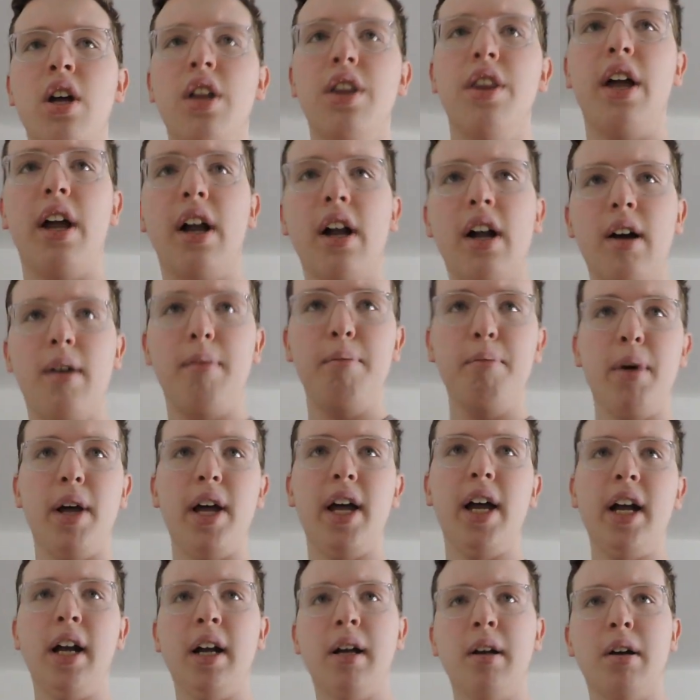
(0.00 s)
then come
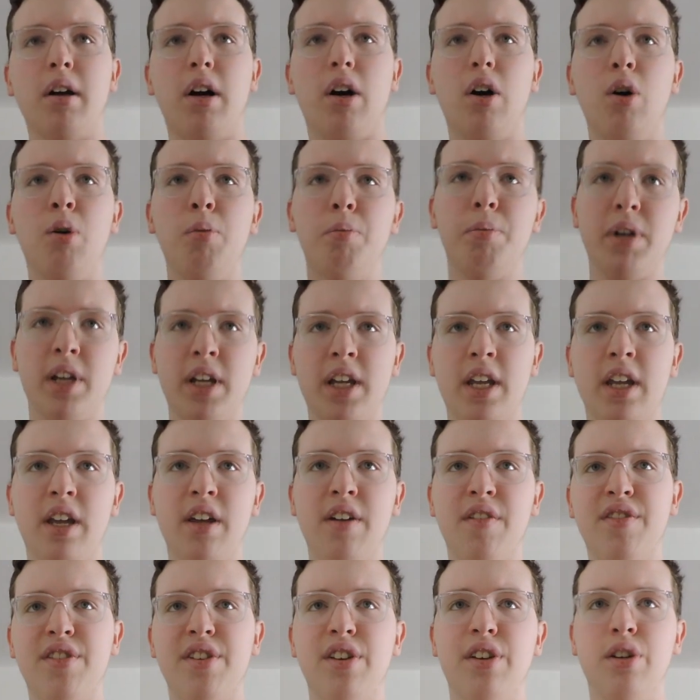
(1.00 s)
back, open
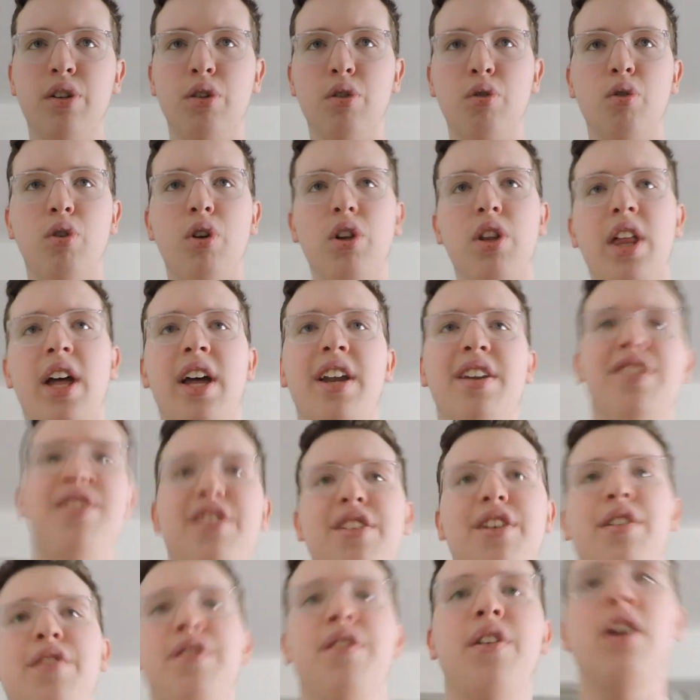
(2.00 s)
gifts, and do all that
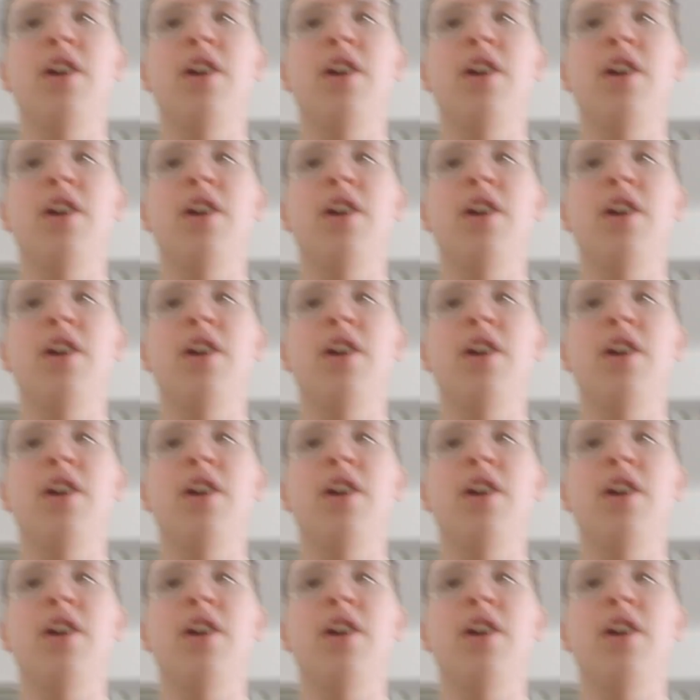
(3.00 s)
stuff.